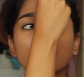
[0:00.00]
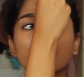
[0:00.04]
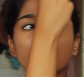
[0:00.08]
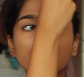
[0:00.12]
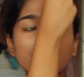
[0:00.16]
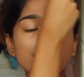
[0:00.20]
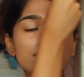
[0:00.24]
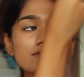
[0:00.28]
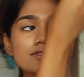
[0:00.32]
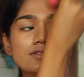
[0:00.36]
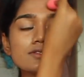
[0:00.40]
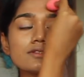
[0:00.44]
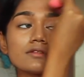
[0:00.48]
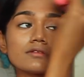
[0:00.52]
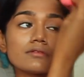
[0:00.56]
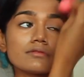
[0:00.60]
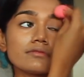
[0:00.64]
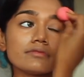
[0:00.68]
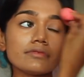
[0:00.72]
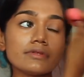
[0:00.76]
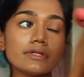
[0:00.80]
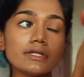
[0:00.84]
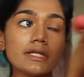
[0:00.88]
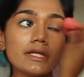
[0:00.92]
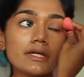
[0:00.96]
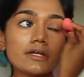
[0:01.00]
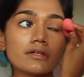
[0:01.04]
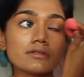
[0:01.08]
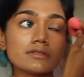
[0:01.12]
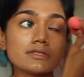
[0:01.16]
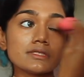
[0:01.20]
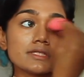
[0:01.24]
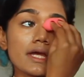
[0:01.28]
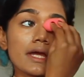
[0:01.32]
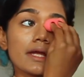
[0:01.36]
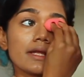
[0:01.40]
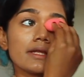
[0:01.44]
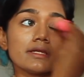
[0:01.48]
This is a really
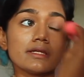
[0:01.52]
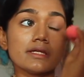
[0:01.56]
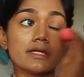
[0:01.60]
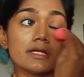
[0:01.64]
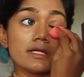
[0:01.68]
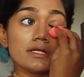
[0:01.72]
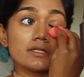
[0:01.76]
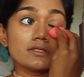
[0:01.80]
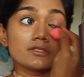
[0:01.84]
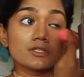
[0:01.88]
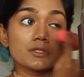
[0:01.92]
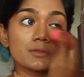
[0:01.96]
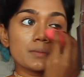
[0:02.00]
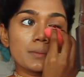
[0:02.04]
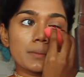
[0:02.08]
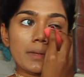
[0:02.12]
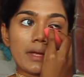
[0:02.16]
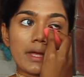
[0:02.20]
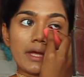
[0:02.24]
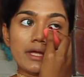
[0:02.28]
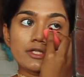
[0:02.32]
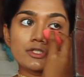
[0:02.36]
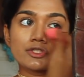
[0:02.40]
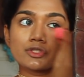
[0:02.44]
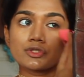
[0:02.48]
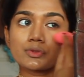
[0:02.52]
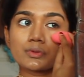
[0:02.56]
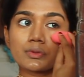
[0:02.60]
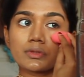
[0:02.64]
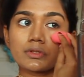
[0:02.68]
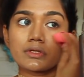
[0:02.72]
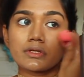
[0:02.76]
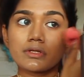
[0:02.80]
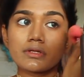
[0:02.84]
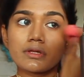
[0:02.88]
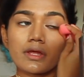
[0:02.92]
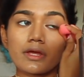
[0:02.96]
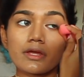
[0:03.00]
good technique to make
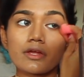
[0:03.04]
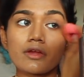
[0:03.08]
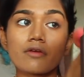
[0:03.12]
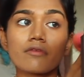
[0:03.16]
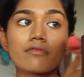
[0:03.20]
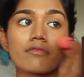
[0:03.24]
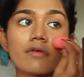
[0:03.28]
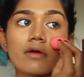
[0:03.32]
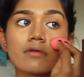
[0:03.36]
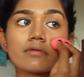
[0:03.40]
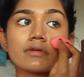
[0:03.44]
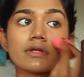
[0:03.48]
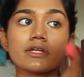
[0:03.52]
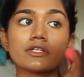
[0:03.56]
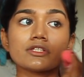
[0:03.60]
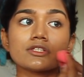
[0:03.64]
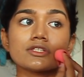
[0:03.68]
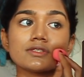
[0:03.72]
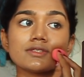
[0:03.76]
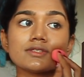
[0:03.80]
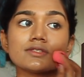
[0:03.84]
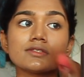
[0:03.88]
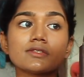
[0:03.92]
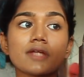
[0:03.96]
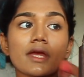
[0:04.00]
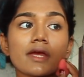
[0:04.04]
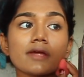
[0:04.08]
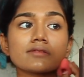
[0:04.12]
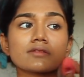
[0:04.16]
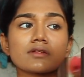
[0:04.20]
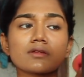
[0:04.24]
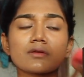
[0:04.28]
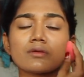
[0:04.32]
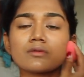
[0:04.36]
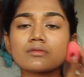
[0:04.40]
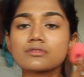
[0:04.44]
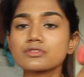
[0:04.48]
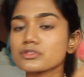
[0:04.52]
sure that your foundation stays,
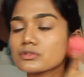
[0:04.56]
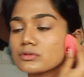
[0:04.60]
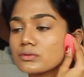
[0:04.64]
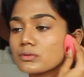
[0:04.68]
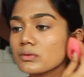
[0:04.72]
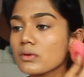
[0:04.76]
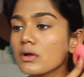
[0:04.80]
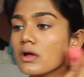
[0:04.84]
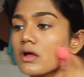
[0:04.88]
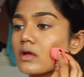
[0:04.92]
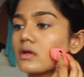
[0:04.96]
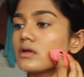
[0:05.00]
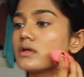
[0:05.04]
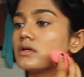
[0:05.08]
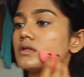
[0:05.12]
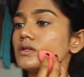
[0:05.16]
and also